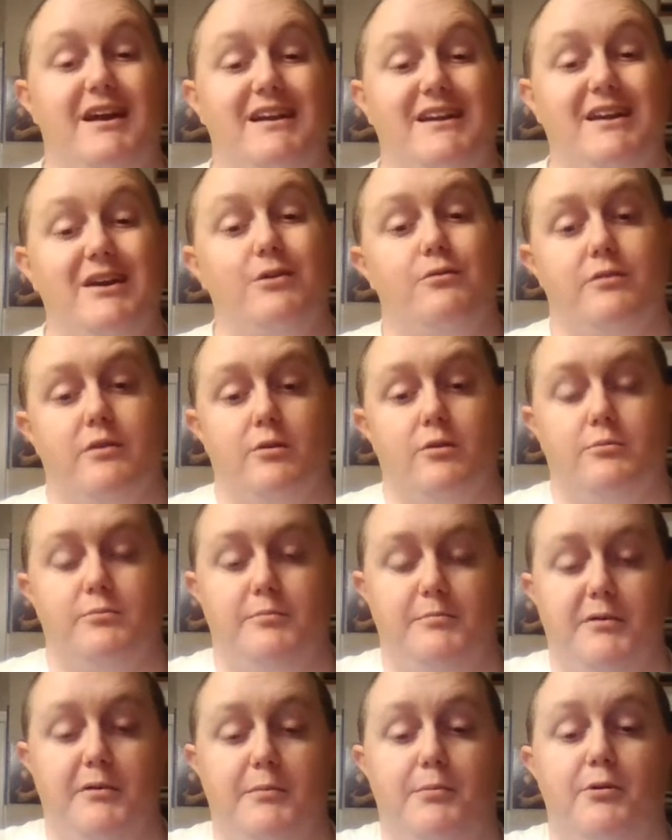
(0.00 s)
I get over there, I'll
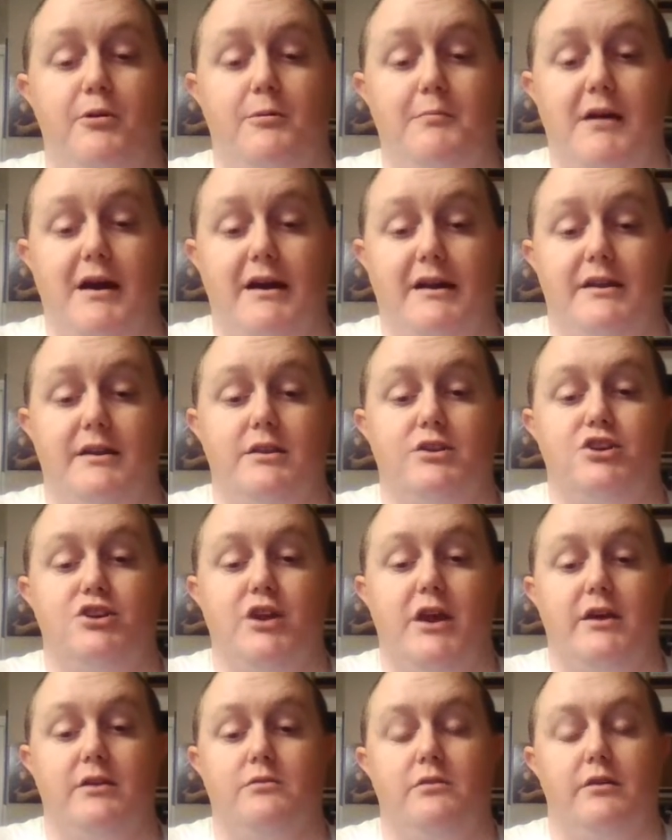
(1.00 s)
be putting back into the
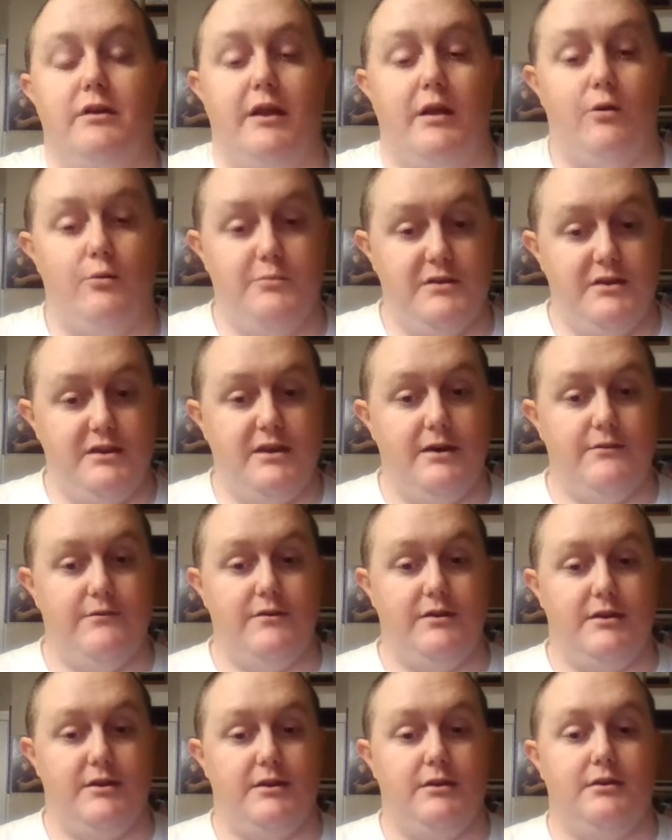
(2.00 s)
channel, and I'll be
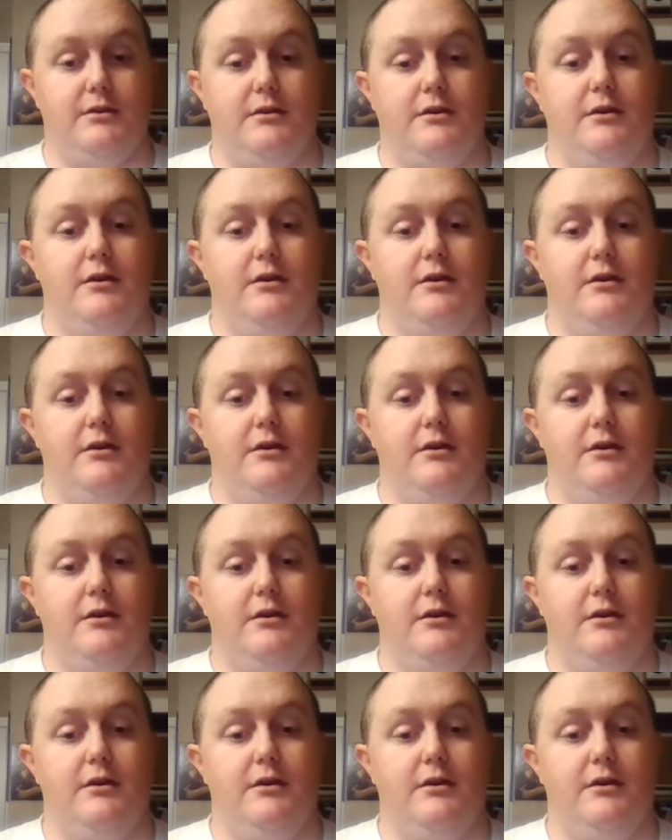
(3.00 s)
giving